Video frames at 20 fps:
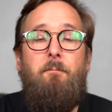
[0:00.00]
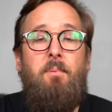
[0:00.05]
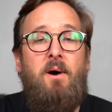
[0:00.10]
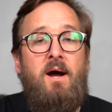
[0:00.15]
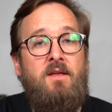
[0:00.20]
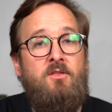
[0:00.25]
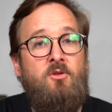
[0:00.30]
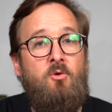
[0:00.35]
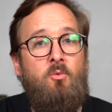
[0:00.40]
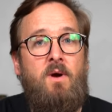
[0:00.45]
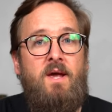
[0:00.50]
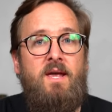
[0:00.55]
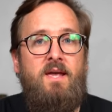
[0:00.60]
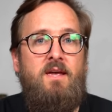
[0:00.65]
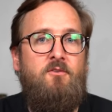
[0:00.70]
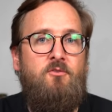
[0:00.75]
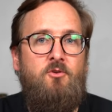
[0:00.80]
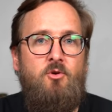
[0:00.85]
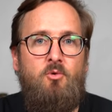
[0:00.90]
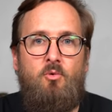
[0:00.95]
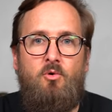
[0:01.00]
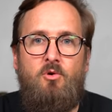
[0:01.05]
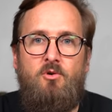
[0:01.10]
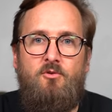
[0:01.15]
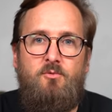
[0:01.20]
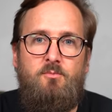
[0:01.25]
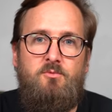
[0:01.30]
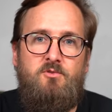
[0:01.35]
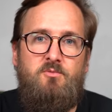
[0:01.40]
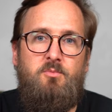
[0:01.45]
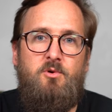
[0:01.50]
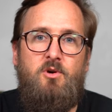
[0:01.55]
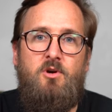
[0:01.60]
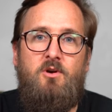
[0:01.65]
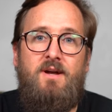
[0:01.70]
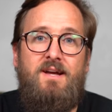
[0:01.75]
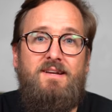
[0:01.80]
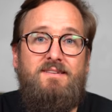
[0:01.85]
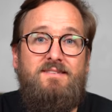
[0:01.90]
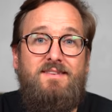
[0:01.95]
By the way, if you order from
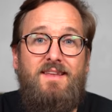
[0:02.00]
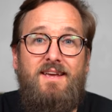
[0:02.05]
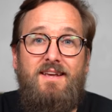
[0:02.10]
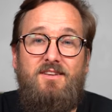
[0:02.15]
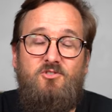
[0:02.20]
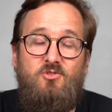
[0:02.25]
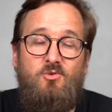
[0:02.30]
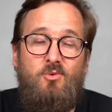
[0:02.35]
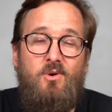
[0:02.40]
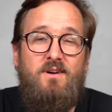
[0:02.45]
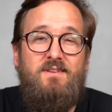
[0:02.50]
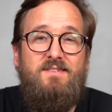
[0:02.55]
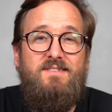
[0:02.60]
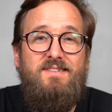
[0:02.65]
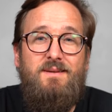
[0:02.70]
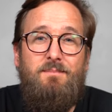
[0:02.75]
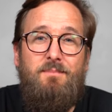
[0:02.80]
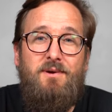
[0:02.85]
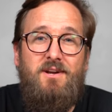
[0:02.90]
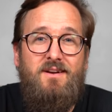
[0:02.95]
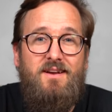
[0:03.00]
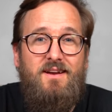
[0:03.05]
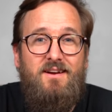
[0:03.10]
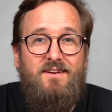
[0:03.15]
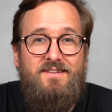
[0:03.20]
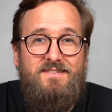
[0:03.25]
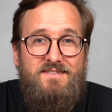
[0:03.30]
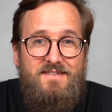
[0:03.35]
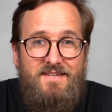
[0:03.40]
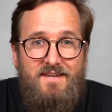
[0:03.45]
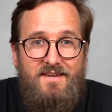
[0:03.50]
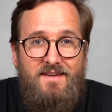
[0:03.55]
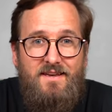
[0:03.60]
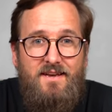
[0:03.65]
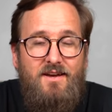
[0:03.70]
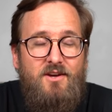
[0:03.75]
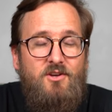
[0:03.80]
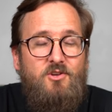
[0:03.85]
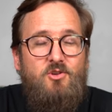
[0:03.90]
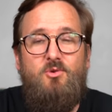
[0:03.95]
SportRx, thanks to our See Better Guarantee,
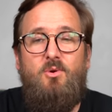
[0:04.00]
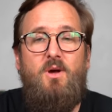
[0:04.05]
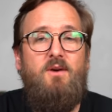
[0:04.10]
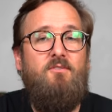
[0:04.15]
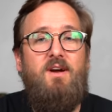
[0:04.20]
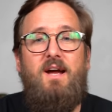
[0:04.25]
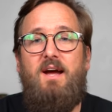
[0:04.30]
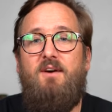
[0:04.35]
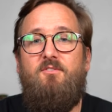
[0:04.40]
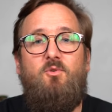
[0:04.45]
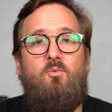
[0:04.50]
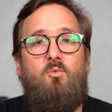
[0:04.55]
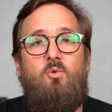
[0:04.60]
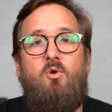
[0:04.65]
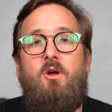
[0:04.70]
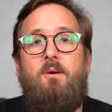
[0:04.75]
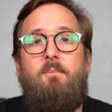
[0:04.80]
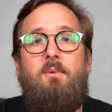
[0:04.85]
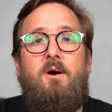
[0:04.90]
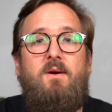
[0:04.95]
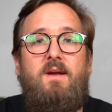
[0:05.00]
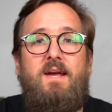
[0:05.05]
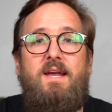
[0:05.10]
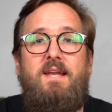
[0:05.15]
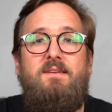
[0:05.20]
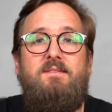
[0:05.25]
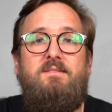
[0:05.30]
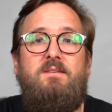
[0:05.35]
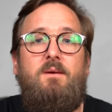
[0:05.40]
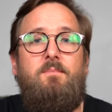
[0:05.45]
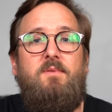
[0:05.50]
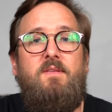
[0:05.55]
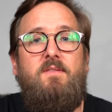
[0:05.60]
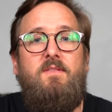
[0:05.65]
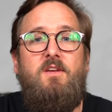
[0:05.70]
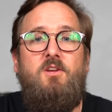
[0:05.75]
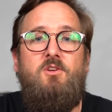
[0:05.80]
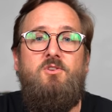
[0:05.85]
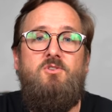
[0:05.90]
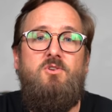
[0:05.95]
you never have to worry about getting something
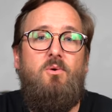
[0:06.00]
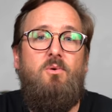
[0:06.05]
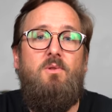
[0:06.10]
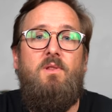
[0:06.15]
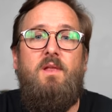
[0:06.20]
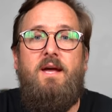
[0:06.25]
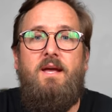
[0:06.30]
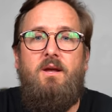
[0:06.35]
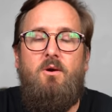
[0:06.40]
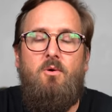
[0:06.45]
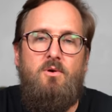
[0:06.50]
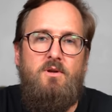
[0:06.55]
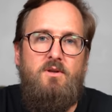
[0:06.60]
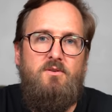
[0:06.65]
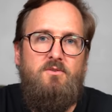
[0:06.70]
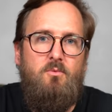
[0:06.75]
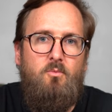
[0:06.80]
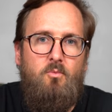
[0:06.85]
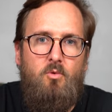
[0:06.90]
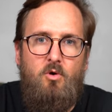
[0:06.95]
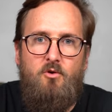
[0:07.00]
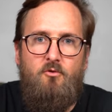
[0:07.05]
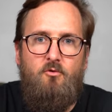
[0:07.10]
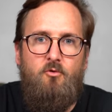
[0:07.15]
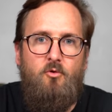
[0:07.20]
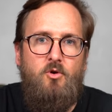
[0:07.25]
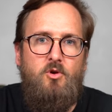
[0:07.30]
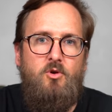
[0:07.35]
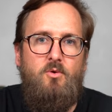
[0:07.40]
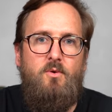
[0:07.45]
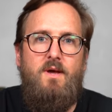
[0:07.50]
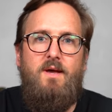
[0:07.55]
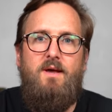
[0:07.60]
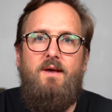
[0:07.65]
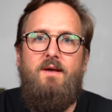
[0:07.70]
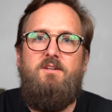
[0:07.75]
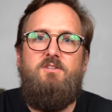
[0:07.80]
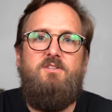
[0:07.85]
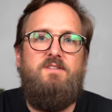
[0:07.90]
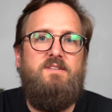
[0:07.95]
that you don't like or doesn't work for you.
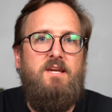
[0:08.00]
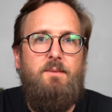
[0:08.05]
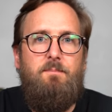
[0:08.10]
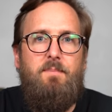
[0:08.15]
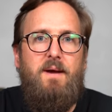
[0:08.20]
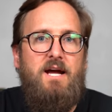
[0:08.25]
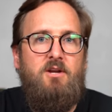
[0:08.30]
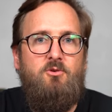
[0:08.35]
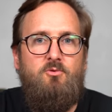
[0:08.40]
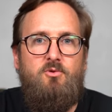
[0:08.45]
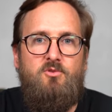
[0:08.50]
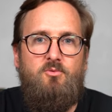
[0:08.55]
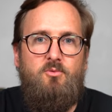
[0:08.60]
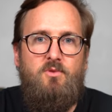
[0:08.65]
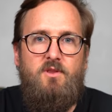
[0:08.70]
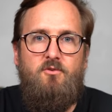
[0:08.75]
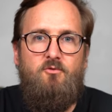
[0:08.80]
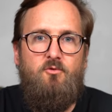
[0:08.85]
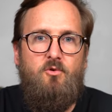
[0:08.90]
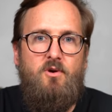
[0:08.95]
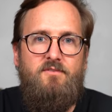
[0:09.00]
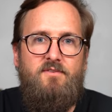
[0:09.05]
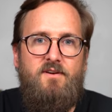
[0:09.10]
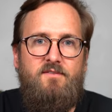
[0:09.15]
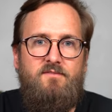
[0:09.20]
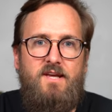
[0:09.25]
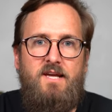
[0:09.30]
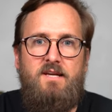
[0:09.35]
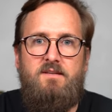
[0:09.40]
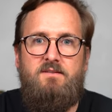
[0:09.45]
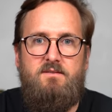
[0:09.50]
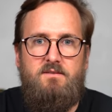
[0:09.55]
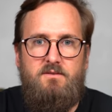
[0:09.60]
Just get back to us within 45 days.